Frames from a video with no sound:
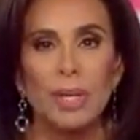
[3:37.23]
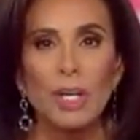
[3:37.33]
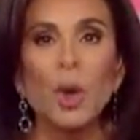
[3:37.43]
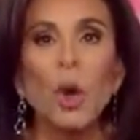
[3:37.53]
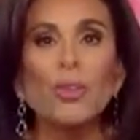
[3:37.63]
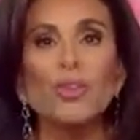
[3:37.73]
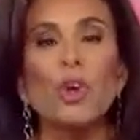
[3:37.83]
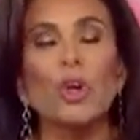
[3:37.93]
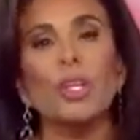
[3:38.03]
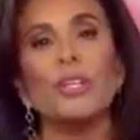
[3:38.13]
It all
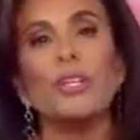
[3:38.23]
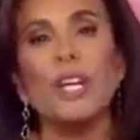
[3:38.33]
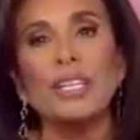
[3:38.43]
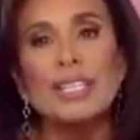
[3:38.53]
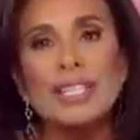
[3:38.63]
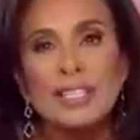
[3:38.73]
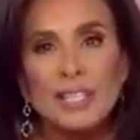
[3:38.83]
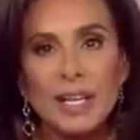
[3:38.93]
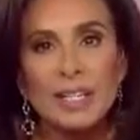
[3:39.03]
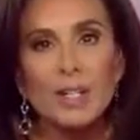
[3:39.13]
started in
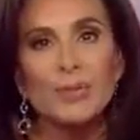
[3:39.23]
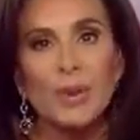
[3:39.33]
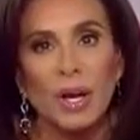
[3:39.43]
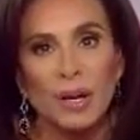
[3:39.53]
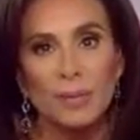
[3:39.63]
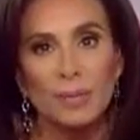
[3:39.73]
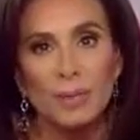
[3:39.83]
1995.